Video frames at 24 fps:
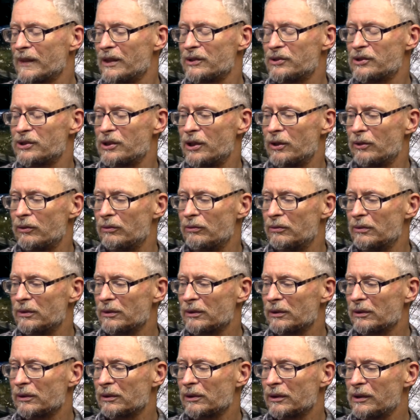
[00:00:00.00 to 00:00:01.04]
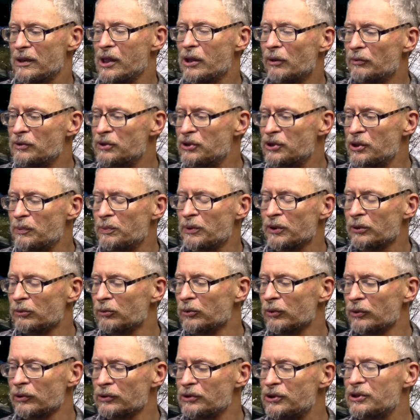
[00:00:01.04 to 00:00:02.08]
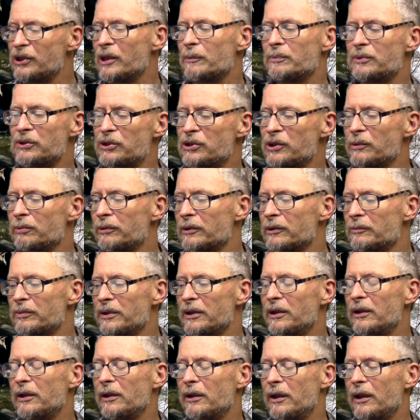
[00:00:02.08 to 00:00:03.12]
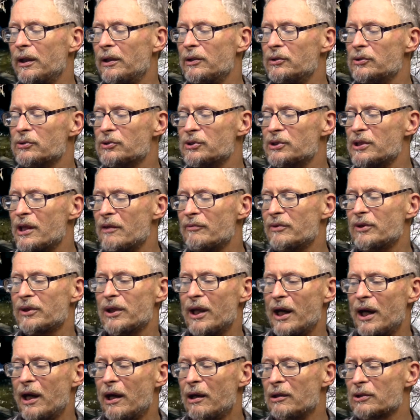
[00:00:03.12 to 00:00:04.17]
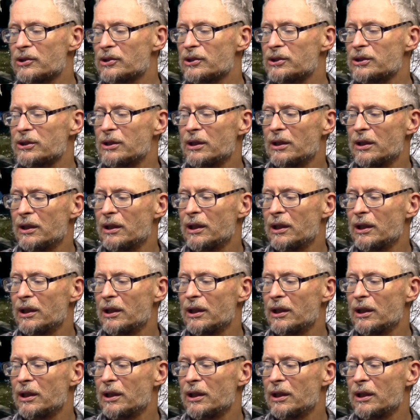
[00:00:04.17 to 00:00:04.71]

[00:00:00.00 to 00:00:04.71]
So, you know, with Jupiter rulership and Jupiter being in your seventh house,